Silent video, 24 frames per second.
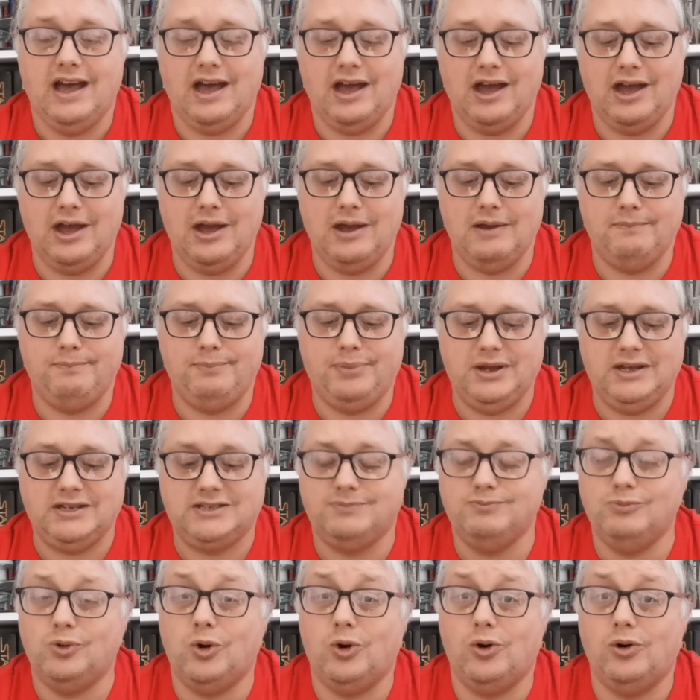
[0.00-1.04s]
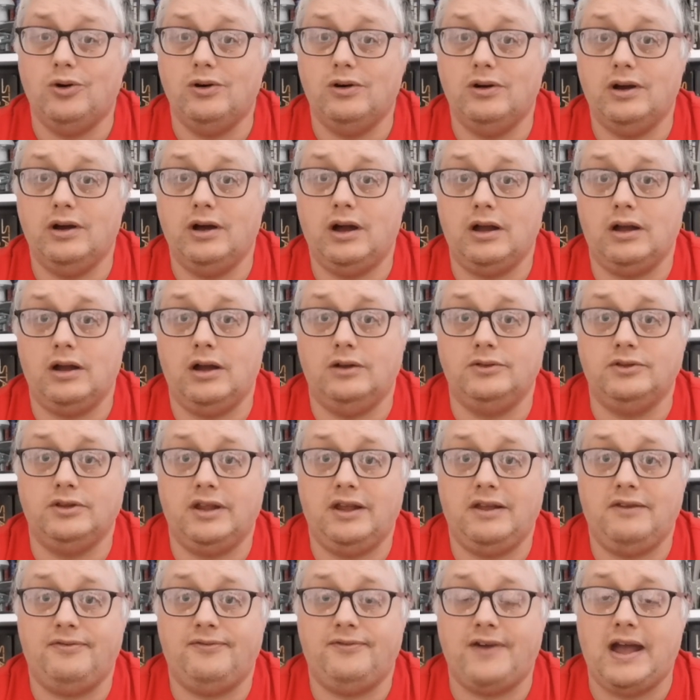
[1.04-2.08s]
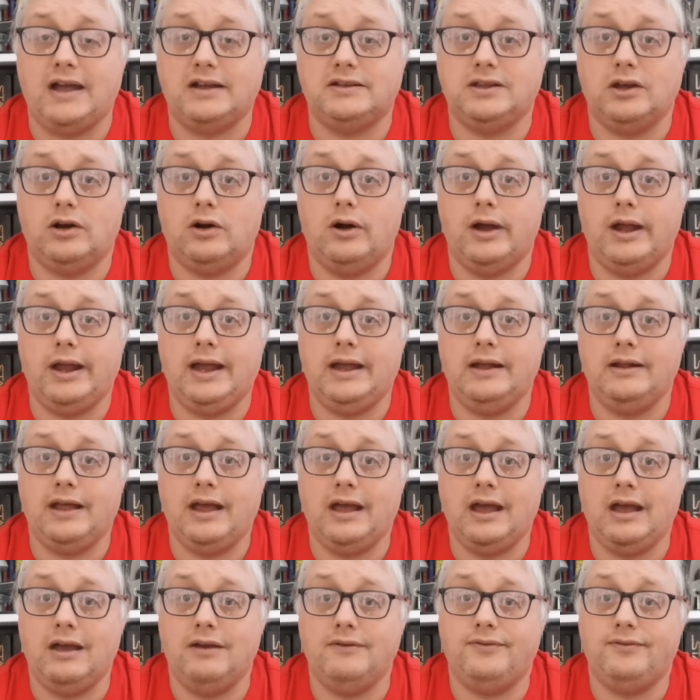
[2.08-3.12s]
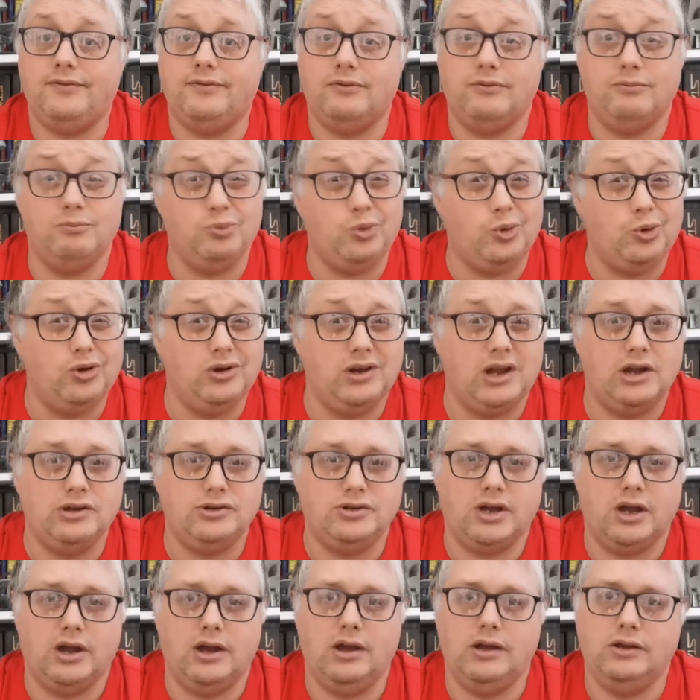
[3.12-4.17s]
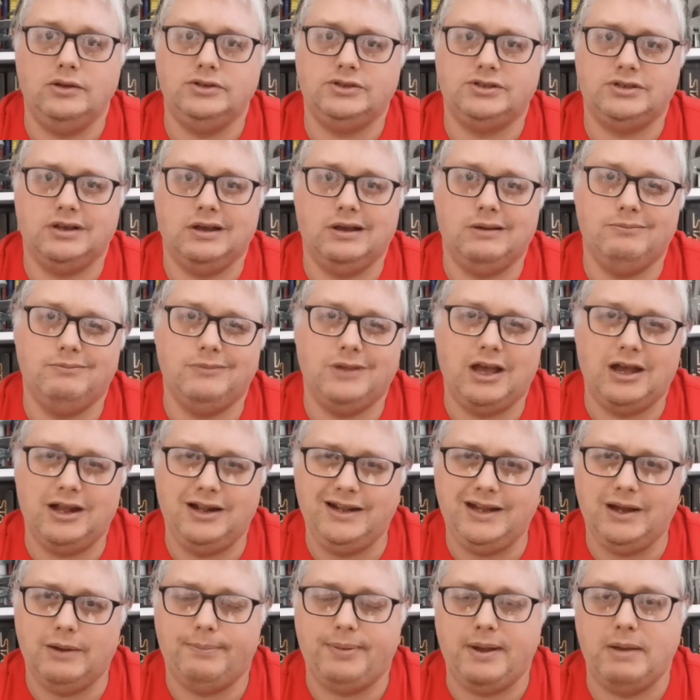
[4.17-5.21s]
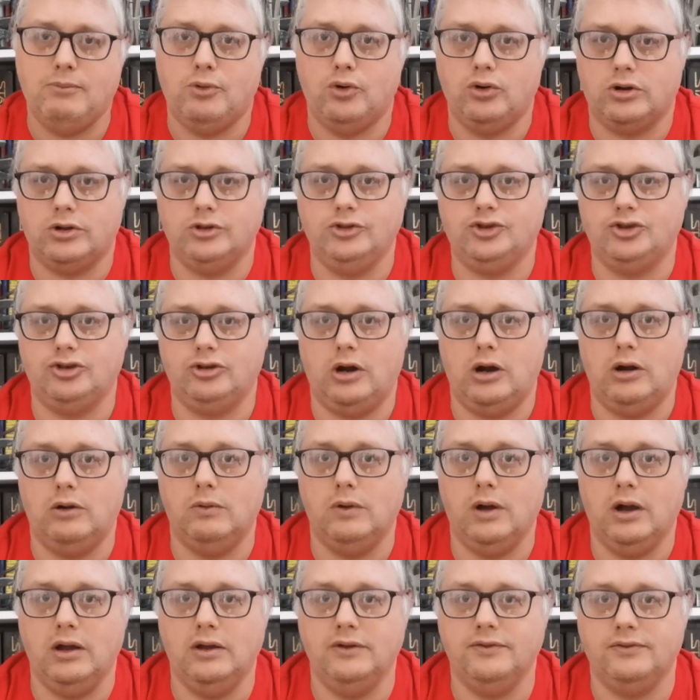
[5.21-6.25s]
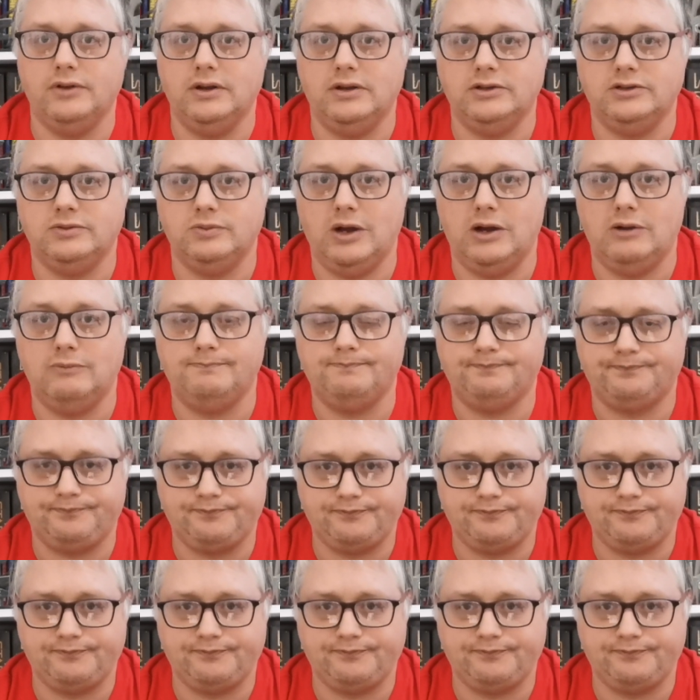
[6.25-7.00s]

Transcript: But it's more on the fact that I can have more locos, a little bit more control over it as well.